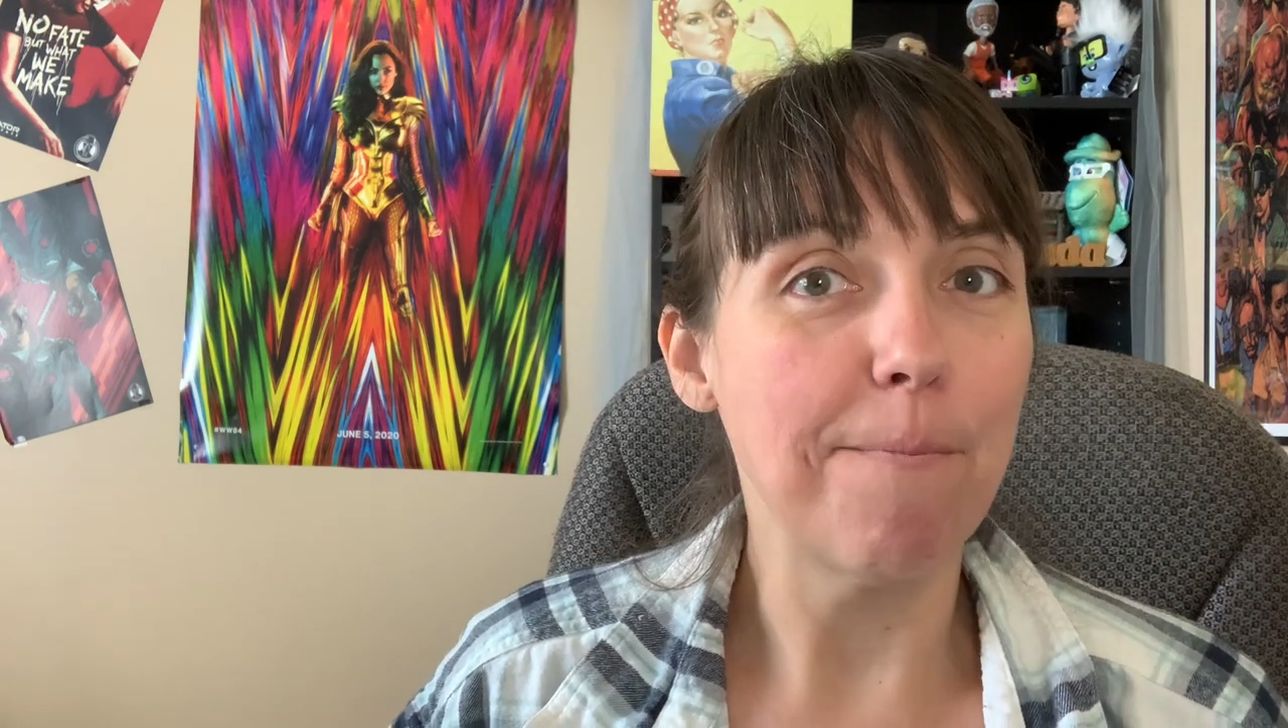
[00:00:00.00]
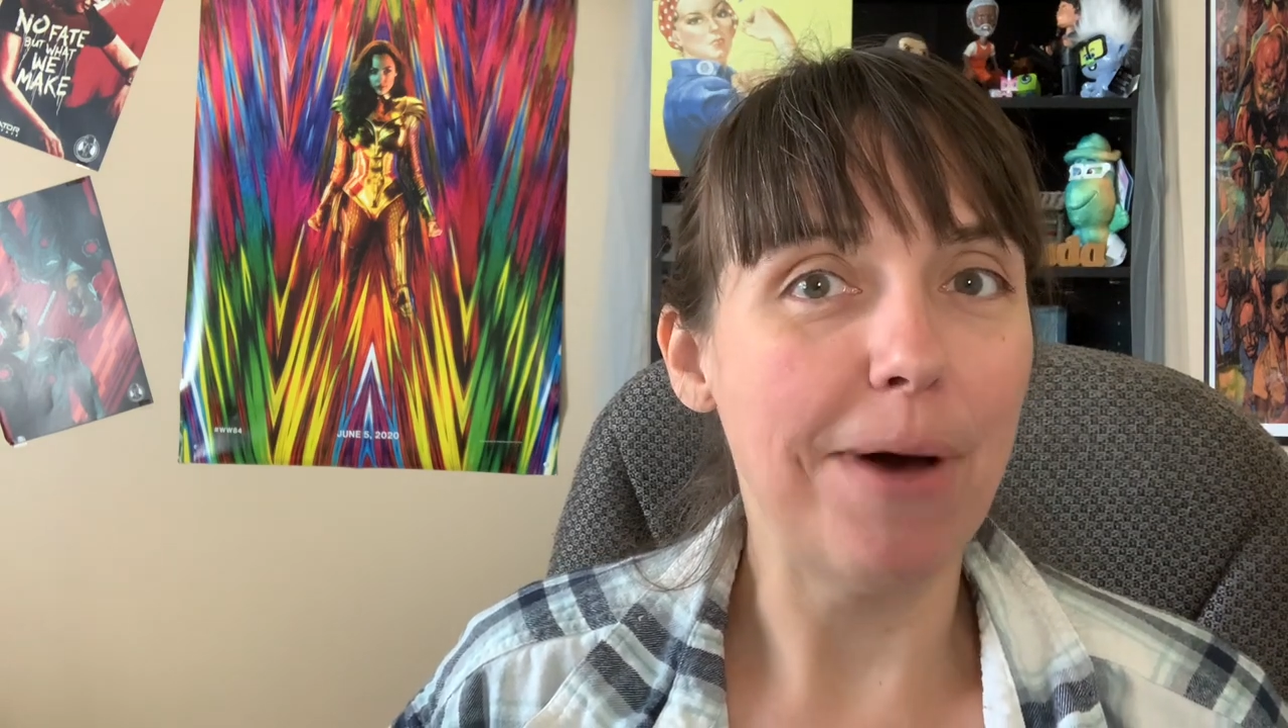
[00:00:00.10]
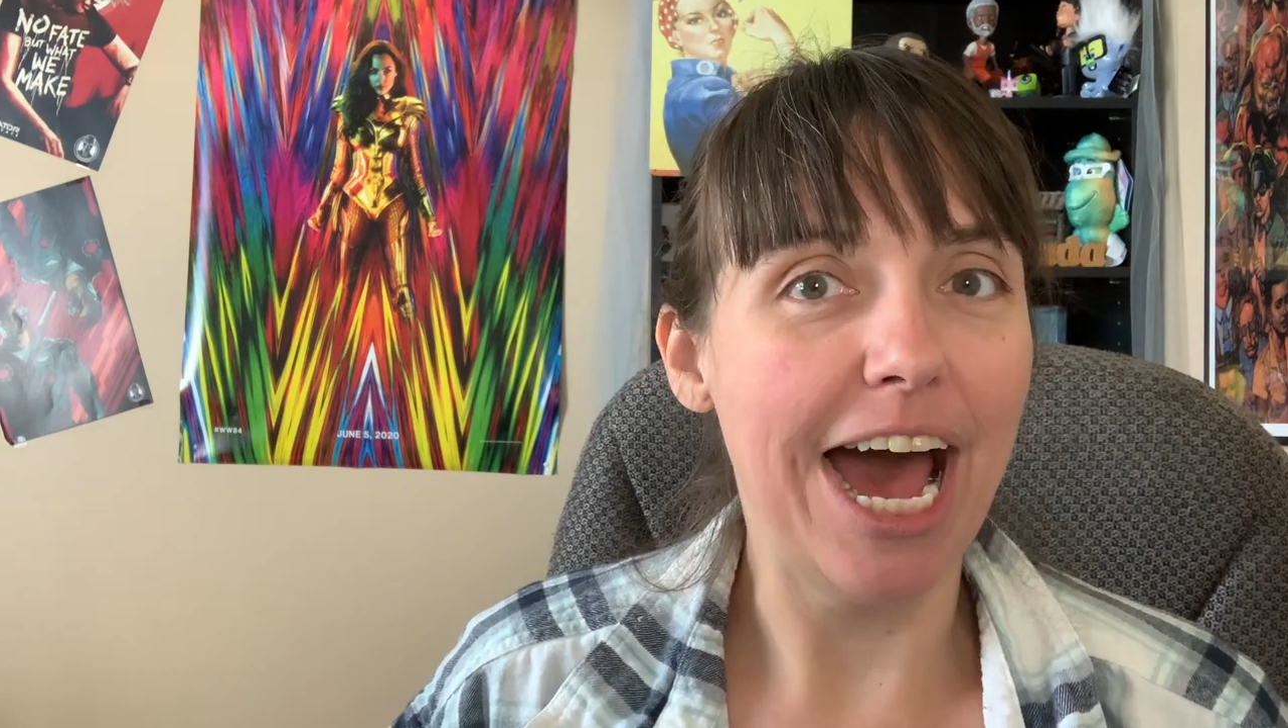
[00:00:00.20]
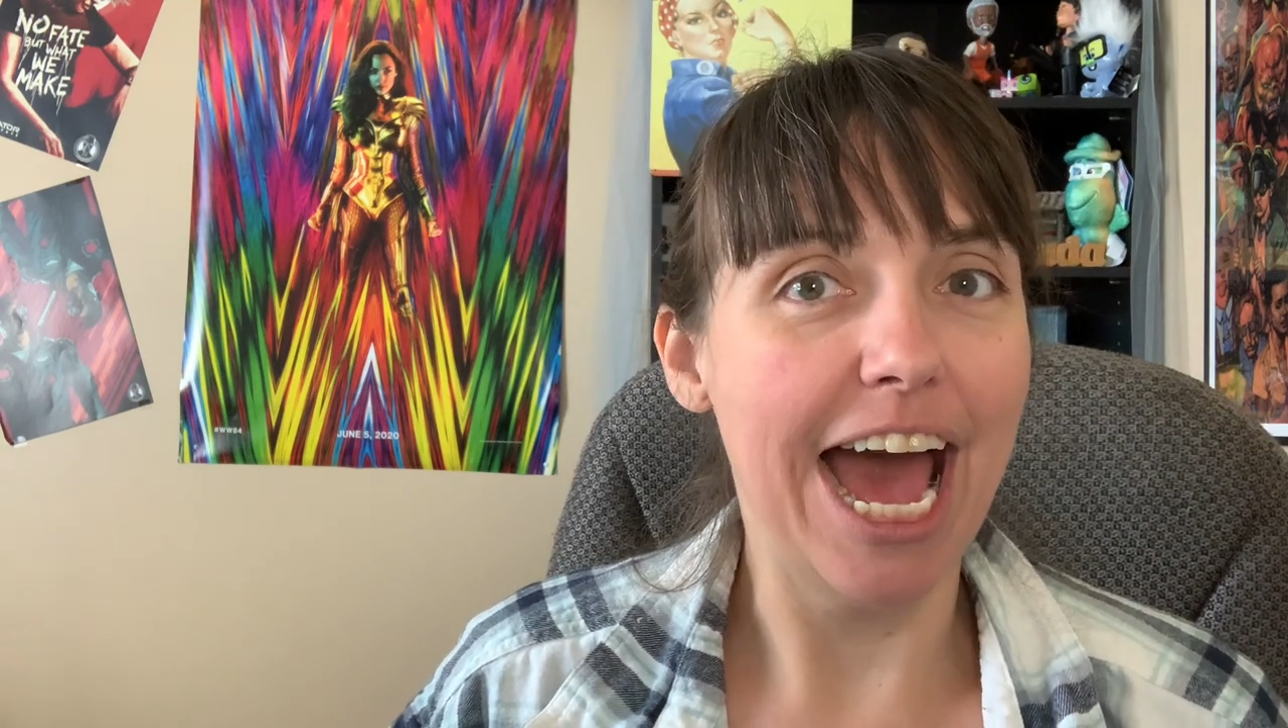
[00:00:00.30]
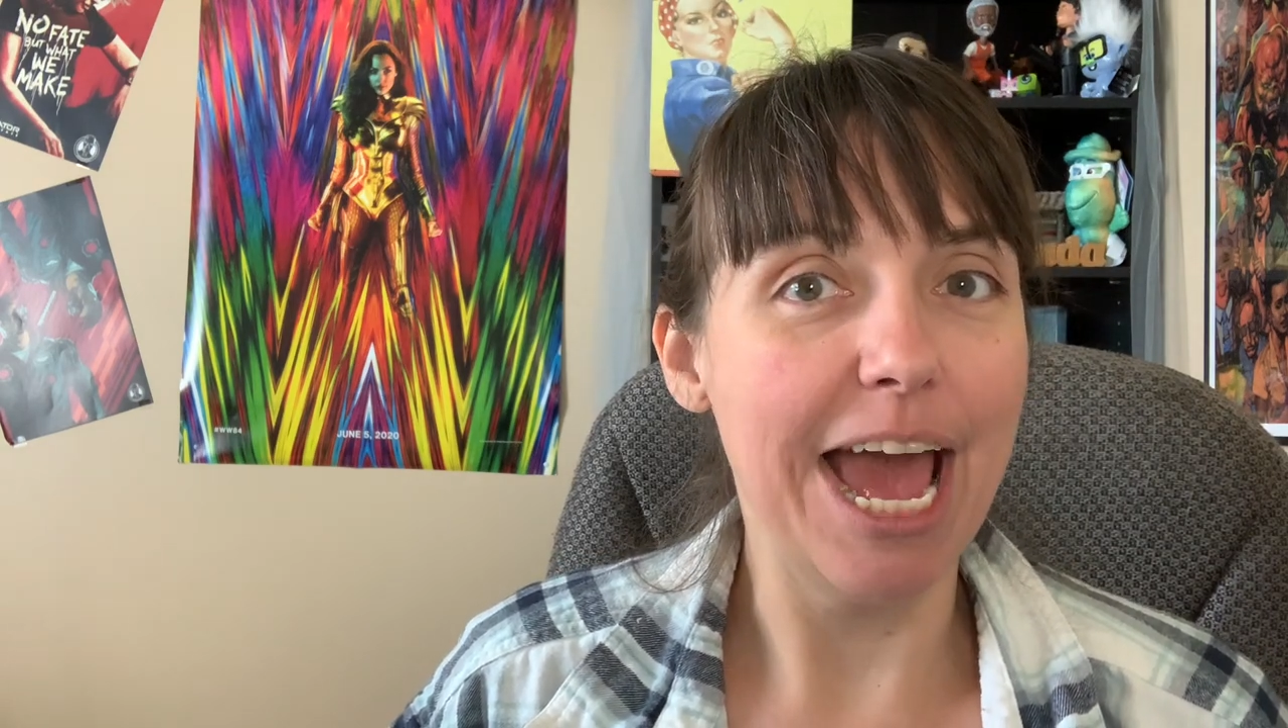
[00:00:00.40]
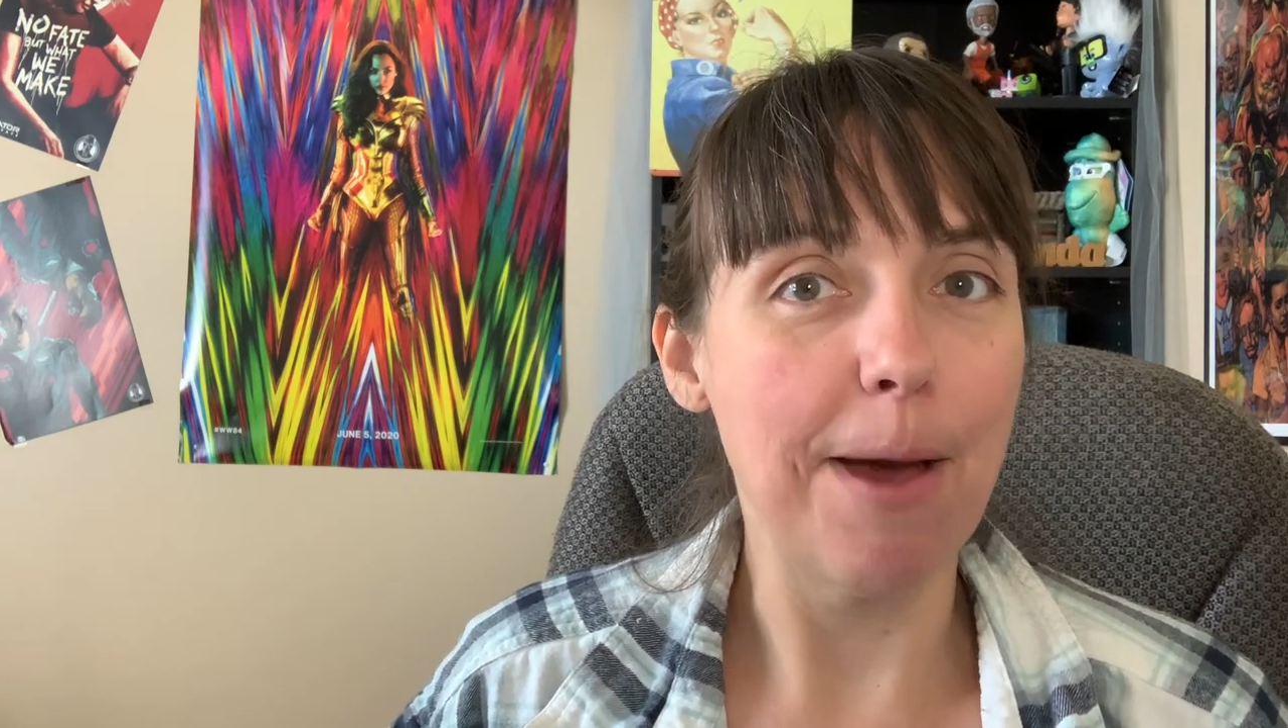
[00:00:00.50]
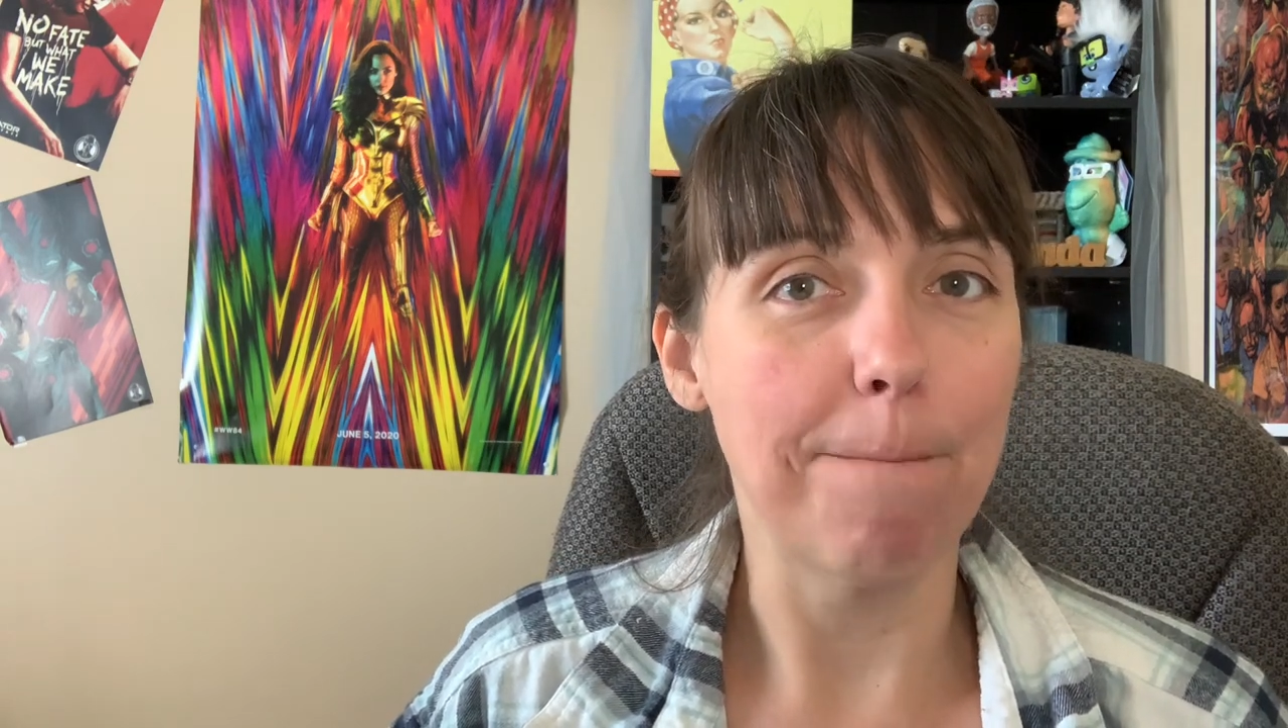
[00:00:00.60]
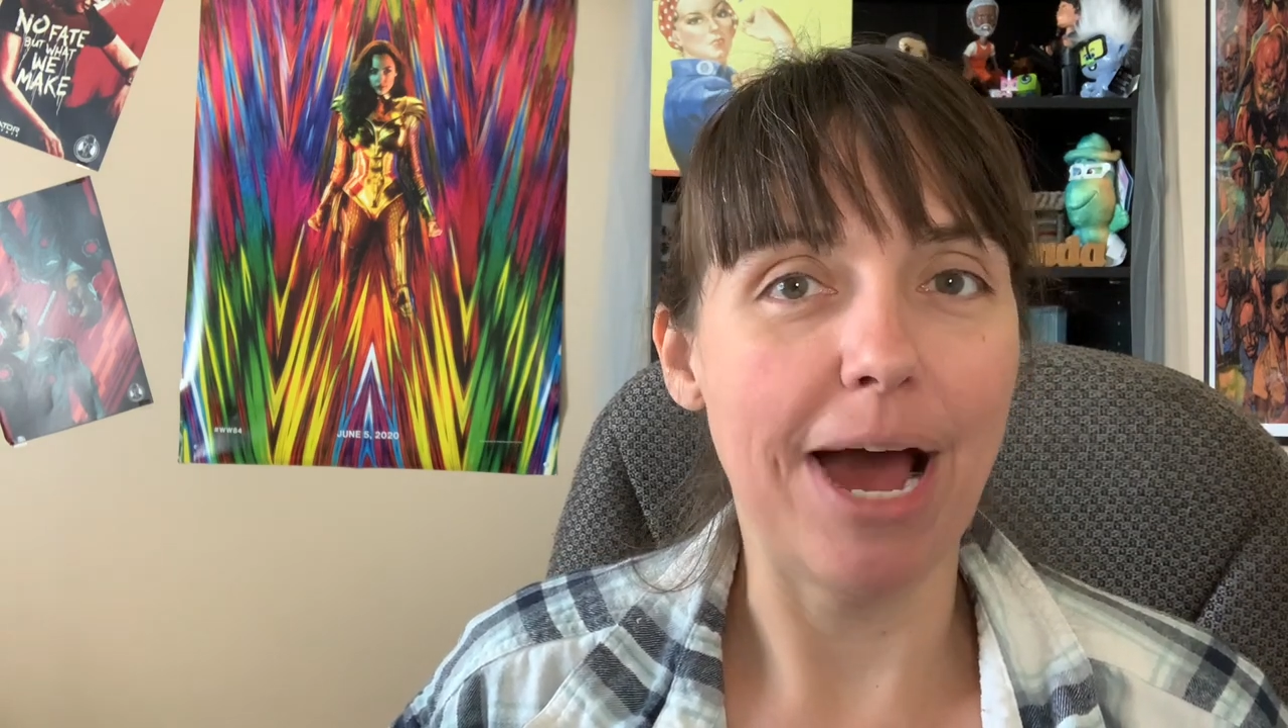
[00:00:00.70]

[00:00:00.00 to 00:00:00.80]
by